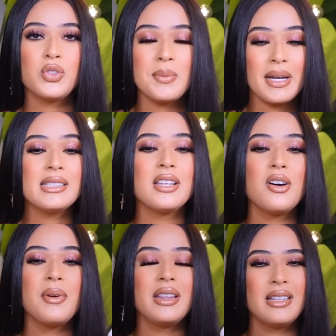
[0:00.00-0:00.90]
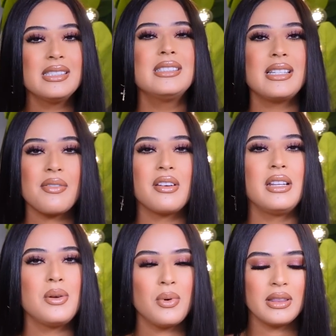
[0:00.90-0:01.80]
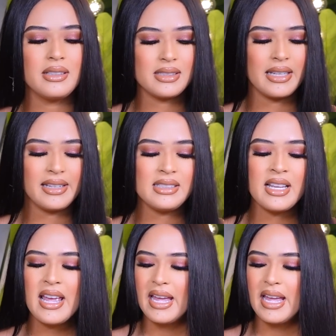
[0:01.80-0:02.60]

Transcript: treat myself and this is definitely what this is.